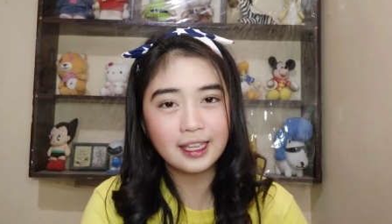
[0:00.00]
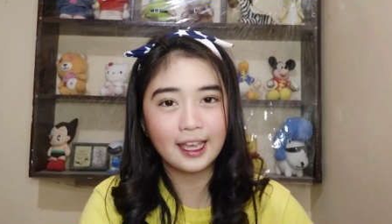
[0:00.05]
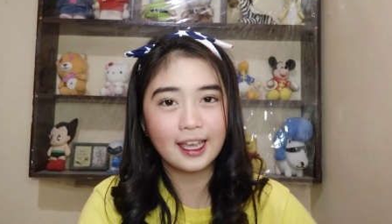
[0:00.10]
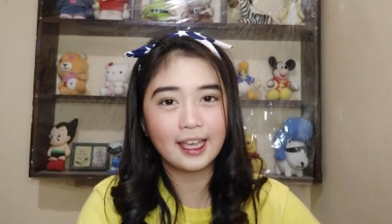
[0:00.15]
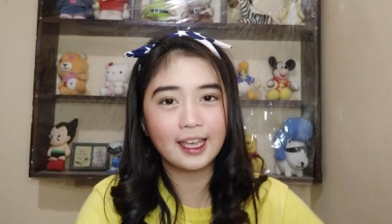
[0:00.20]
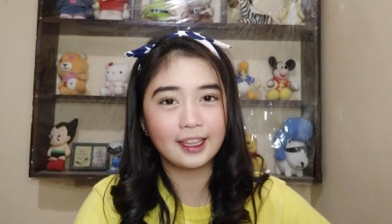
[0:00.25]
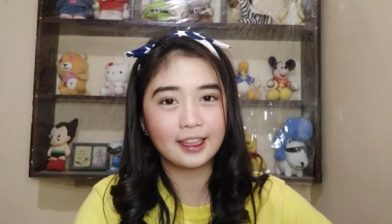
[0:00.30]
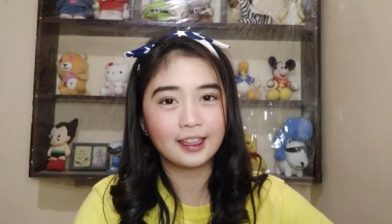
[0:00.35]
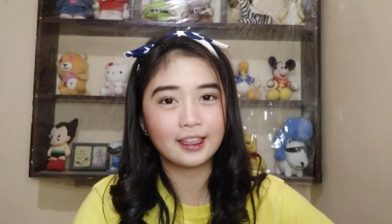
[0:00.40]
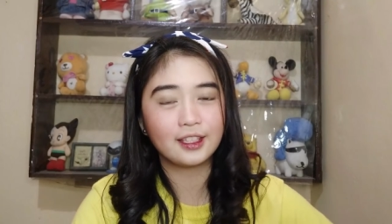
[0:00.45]

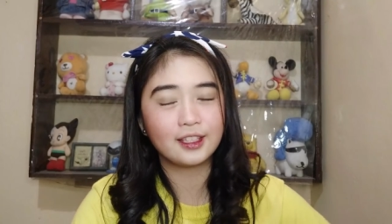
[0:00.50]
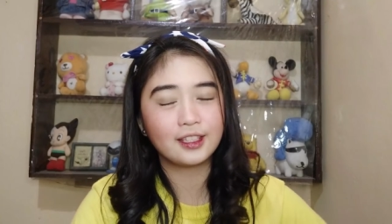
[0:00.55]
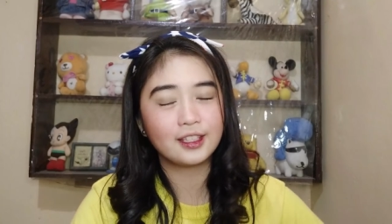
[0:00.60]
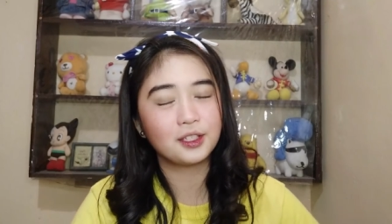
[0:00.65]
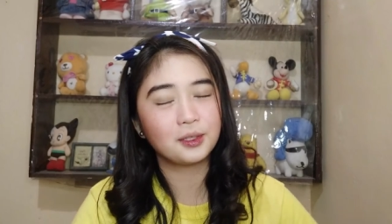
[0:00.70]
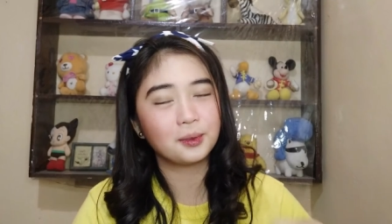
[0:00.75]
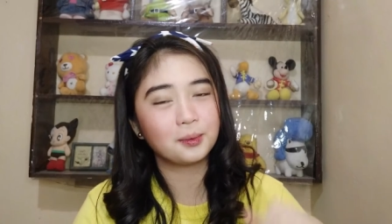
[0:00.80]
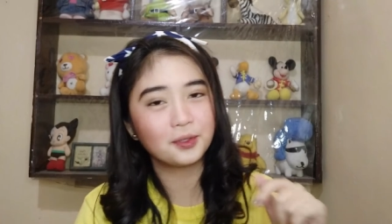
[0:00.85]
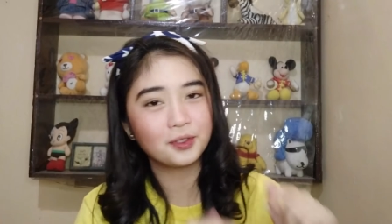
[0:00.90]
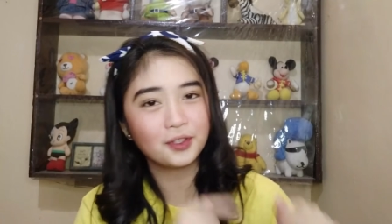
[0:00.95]
And
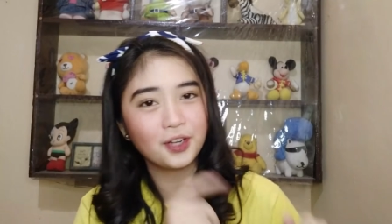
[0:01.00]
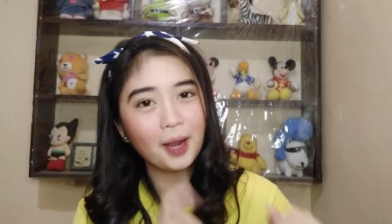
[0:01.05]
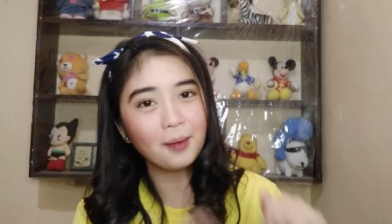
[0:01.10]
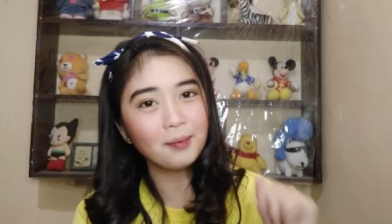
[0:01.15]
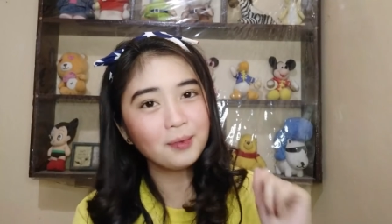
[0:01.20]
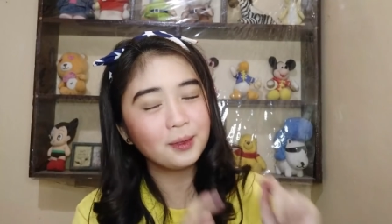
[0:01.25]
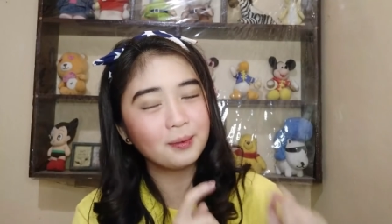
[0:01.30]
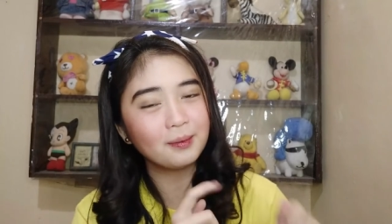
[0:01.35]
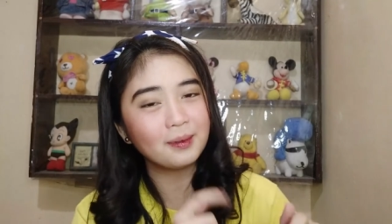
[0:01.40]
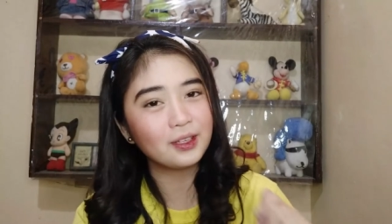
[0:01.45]

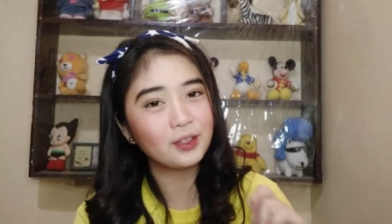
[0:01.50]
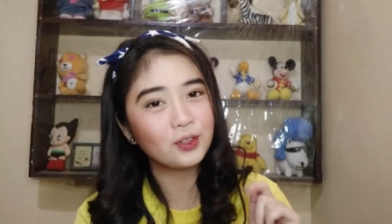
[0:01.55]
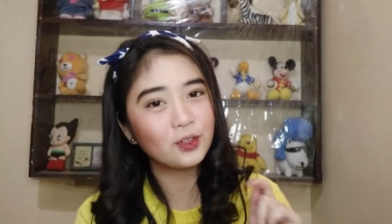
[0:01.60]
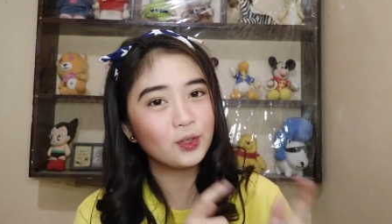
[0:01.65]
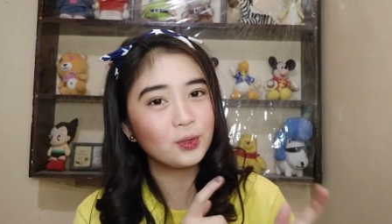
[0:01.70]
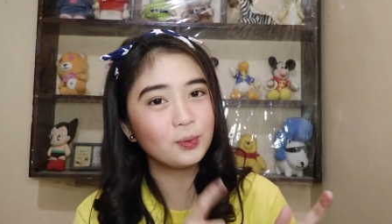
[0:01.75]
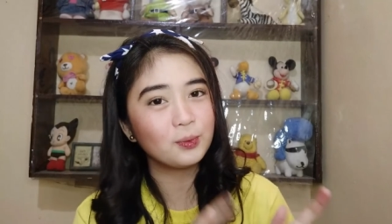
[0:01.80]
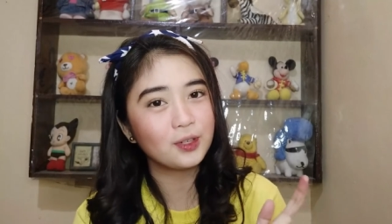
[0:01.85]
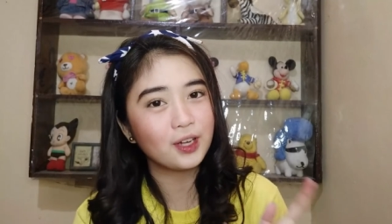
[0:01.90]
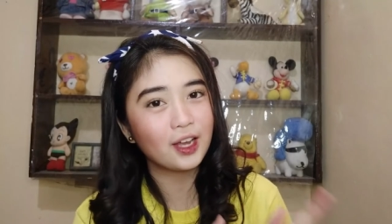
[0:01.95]
subscribe to my
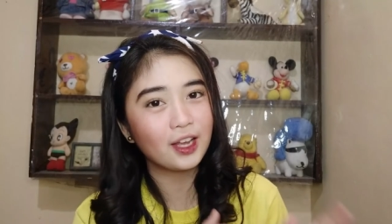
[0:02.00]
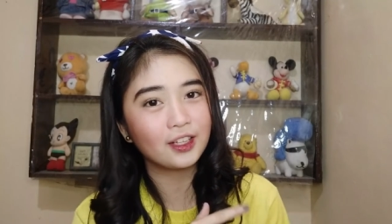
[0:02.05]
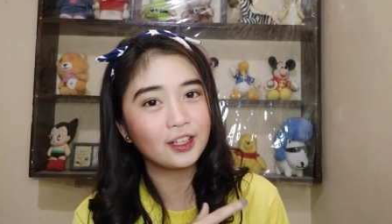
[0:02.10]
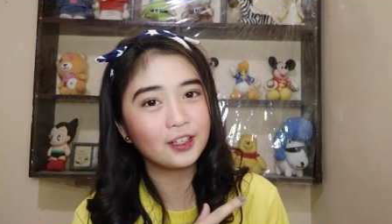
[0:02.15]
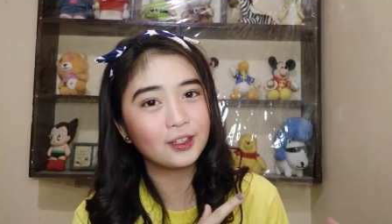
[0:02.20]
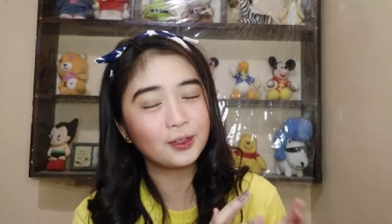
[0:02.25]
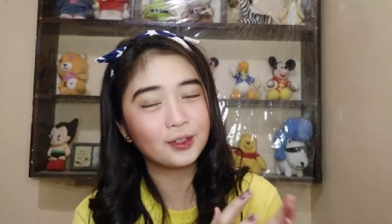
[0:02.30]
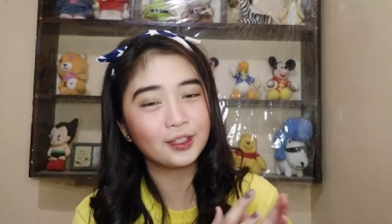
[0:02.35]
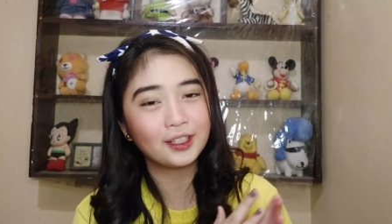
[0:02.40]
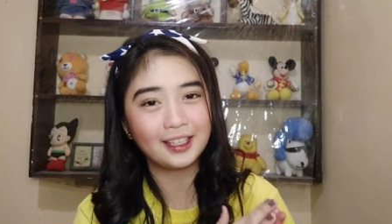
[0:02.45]
YouTube
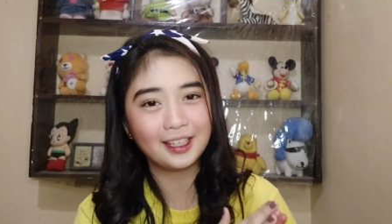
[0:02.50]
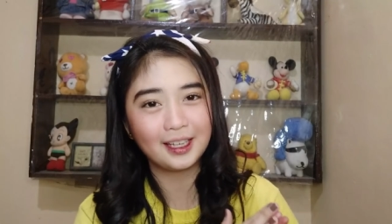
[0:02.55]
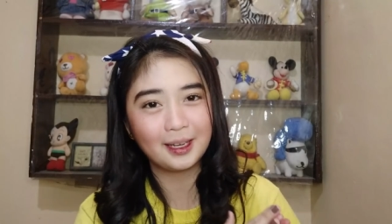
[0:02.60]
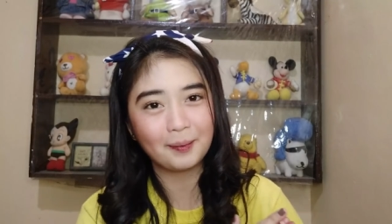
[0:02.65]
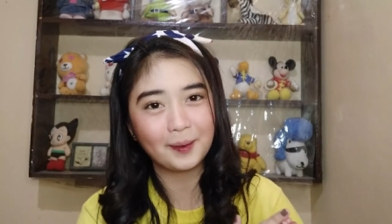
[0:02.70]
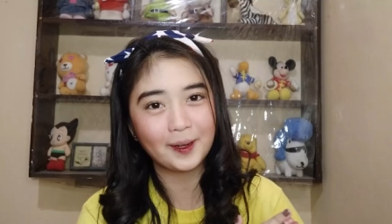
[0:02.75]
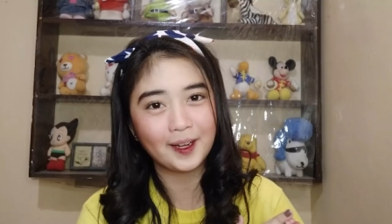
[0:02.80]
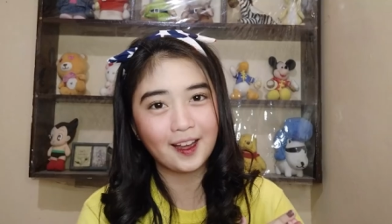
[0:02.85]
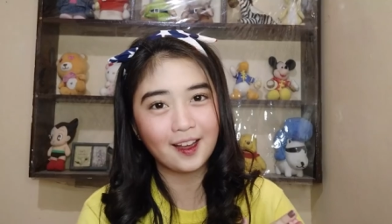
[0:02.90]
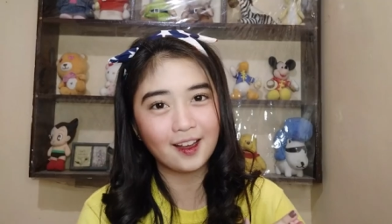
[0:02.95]
channel kung hindi ka
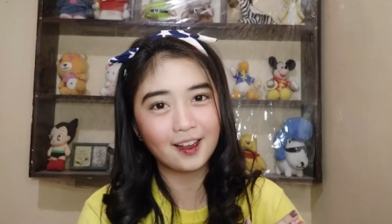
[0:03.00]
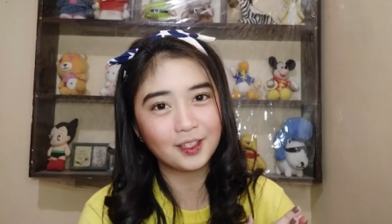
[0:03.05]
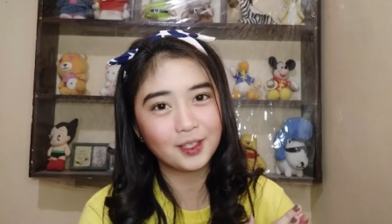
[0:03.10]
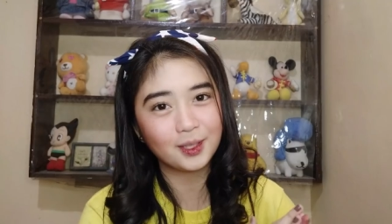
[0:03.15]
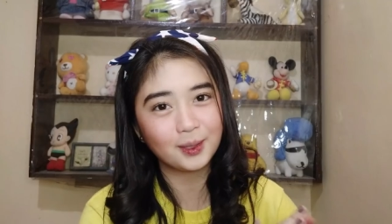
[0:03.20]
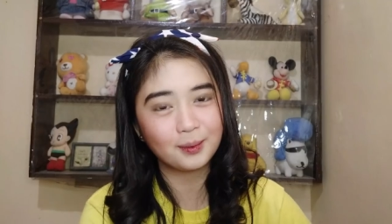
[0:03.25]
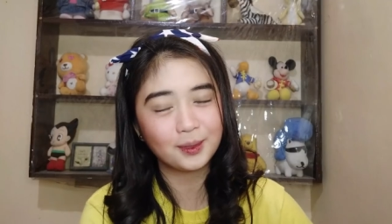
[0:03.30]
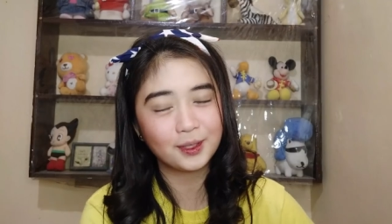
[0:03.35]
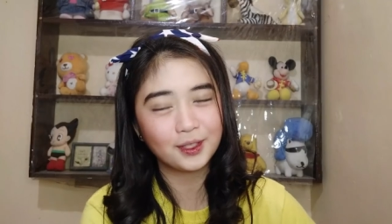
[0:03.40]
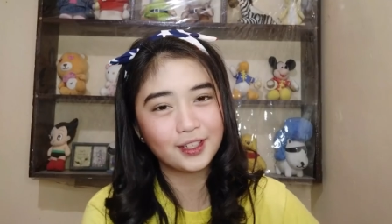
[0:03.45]
pa
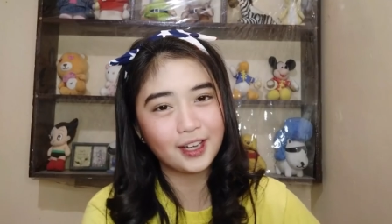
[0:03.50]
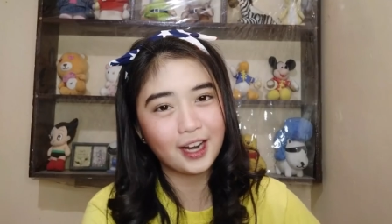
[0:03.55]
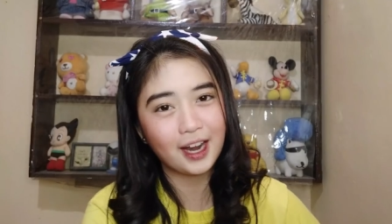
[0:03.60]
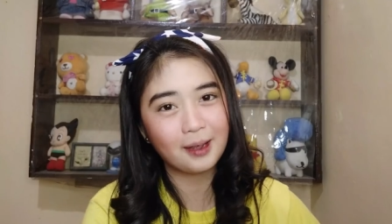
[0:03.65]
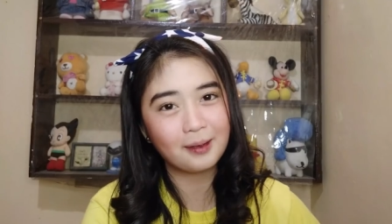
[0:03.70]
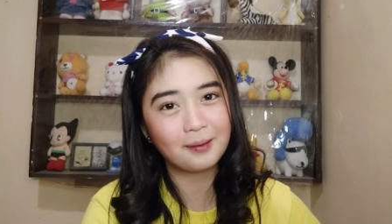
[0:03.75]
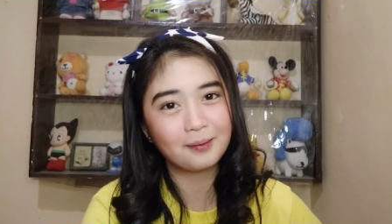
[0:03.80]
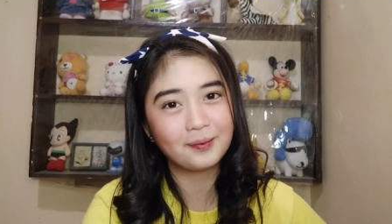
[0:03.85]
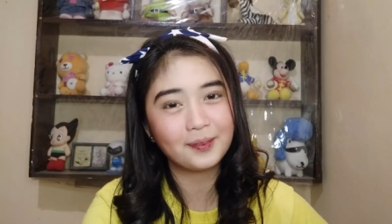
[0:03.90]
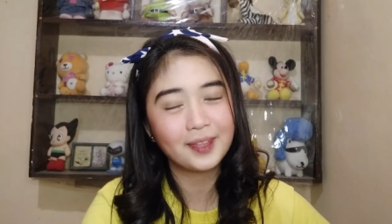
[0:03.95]

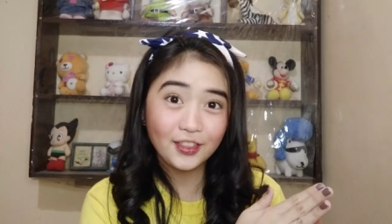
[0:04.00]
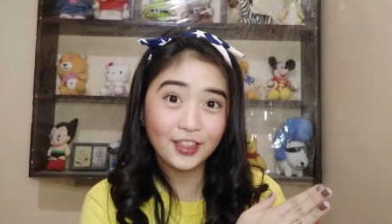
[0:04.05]
nakaka-subscribe.